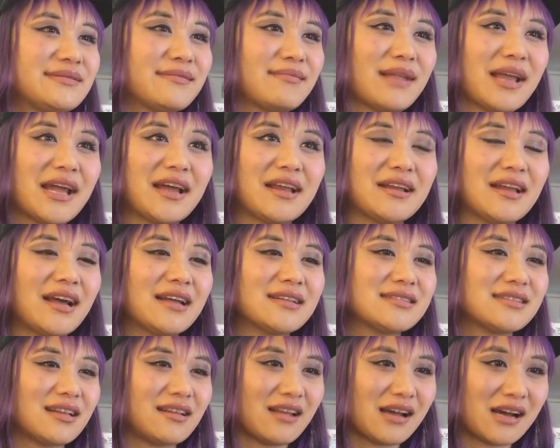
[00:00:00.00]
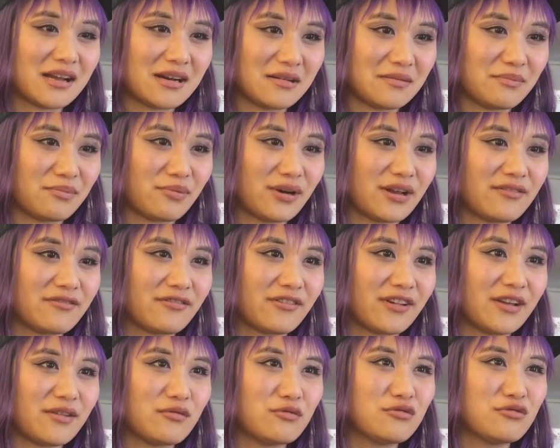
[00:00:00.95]
Man, that's a lot of
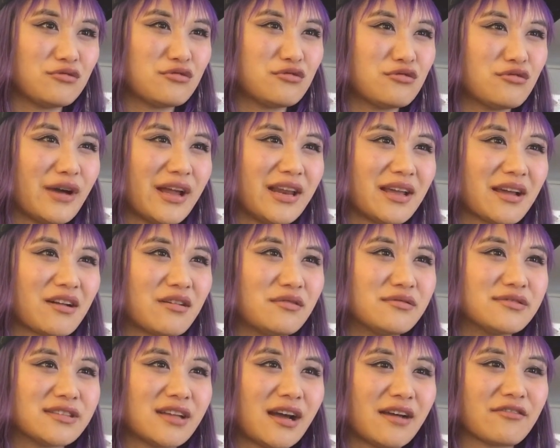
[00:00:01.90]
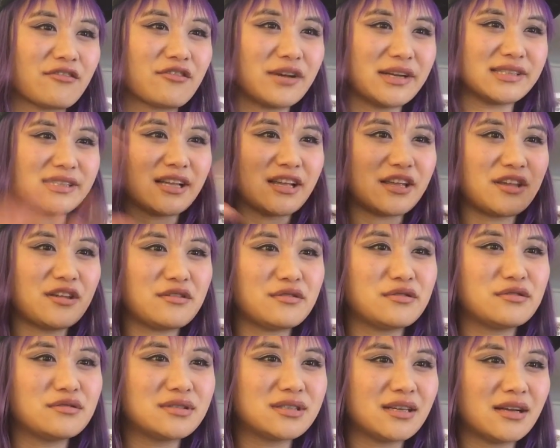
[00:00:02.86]
bravery. Ooh, and it goes off, creates a
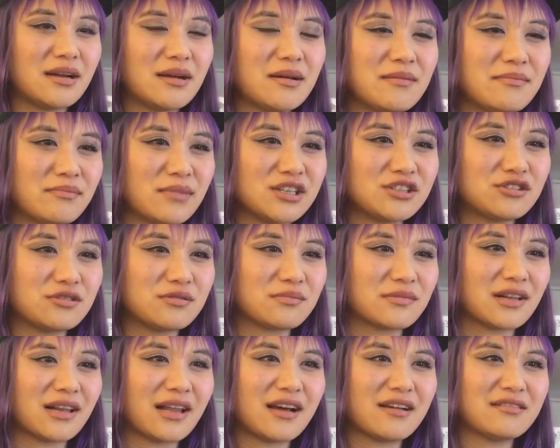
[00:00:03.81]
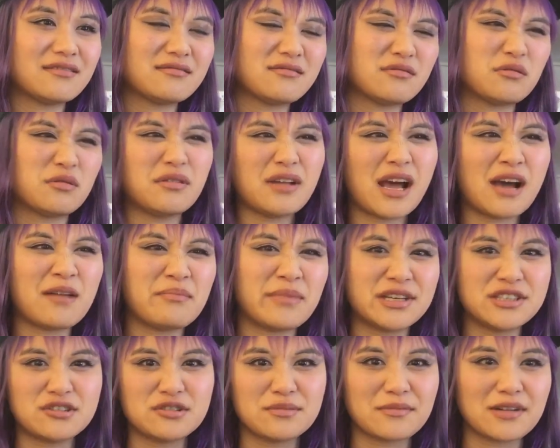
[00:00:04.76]
huge mushroom cloud. Well, not
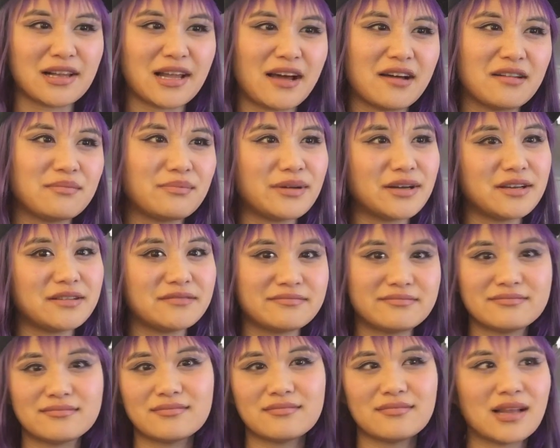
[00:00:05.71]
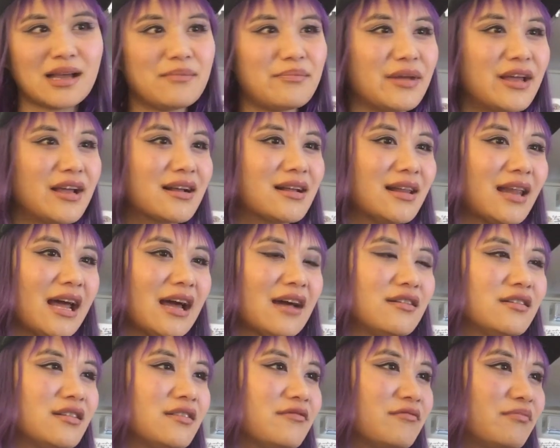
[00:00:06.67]
mushroom cloud, but a big
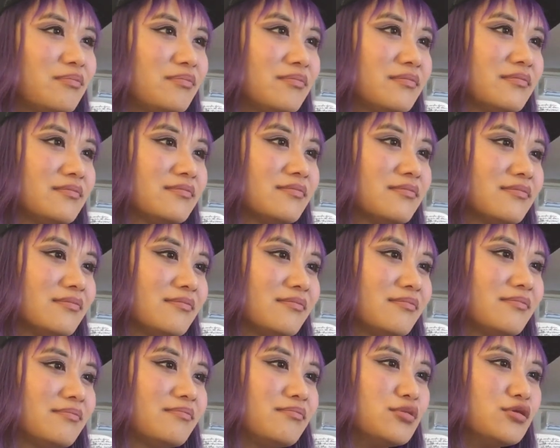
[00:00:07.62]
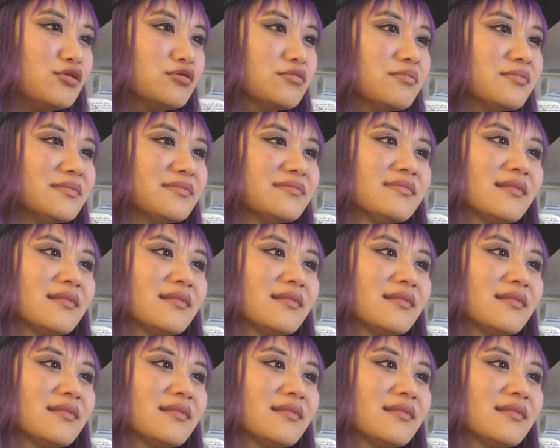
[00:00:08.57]
cloud of boom.